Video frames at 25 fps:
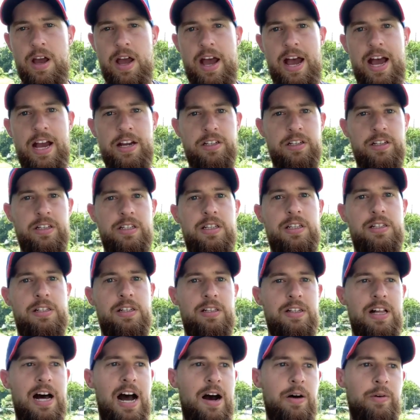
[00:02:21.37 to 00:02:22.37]
Ashley does a
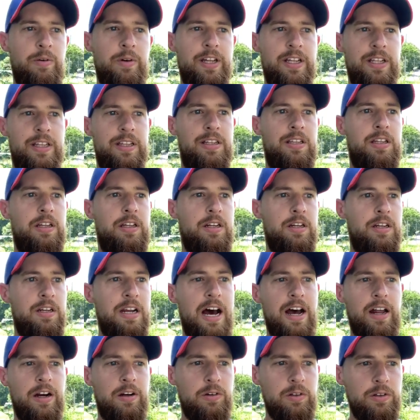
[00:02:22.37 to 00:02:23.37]
lot with
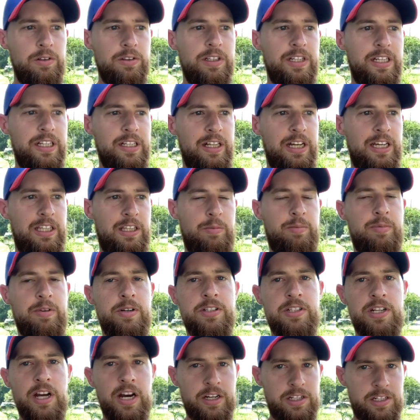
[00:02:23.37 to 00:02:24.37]
not only like the
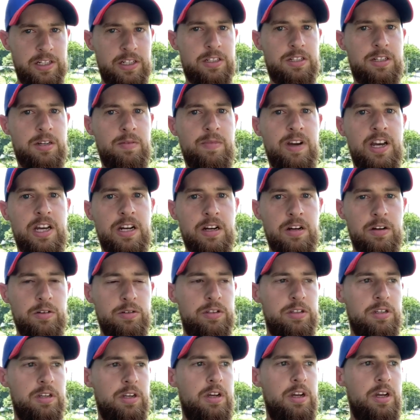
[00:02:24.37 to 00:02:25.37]
production
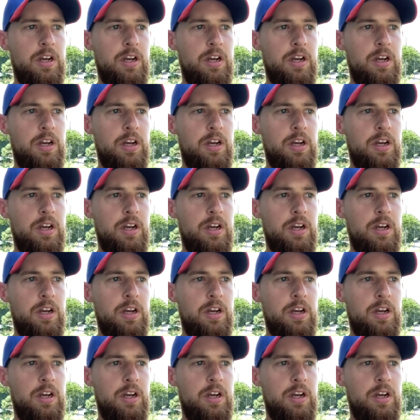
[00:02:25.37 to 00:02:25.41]
tomatoes,